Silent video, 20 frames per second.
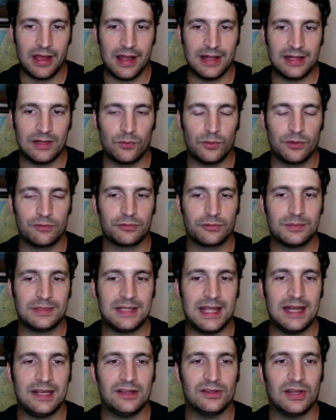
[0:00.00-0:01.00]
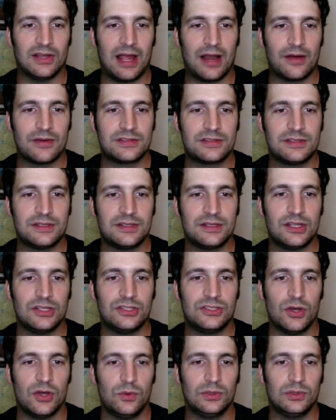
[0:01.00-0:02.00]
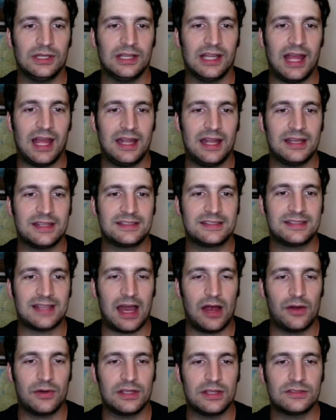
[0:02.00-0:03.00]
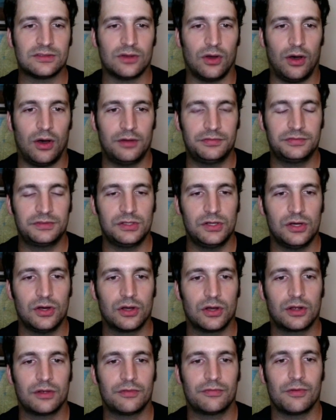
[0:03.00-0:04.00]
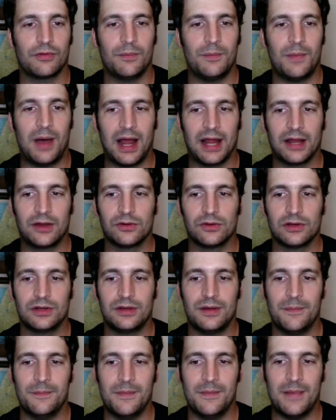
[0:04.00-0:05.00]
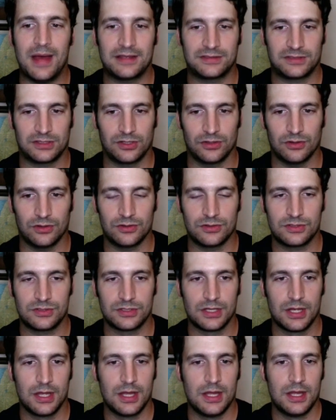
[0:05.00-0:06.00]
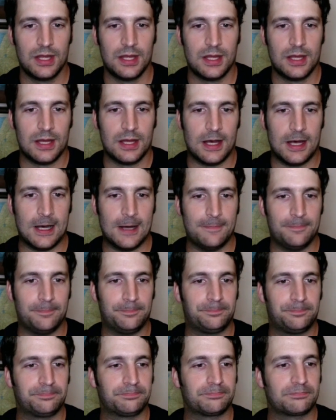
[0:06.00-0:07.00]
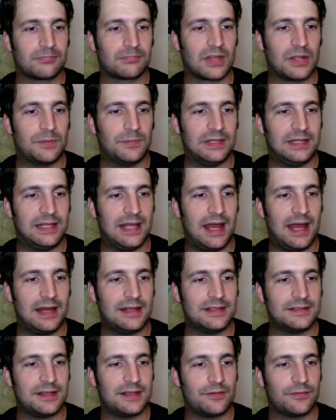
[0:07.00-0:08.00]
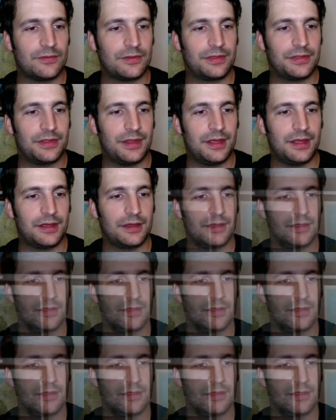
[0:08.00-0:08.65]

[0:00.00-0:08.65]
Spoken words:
And then one from Daniel Larrison, don't let Saudis off the hook for migrant massacres. But that is everything.